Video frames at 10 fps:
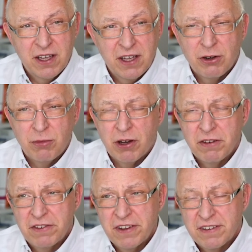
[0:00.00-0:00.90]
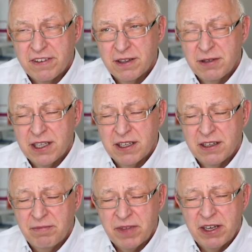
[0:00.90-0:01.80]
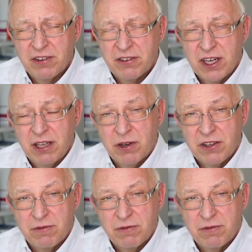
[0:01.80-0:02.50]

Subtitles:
the automotive system industry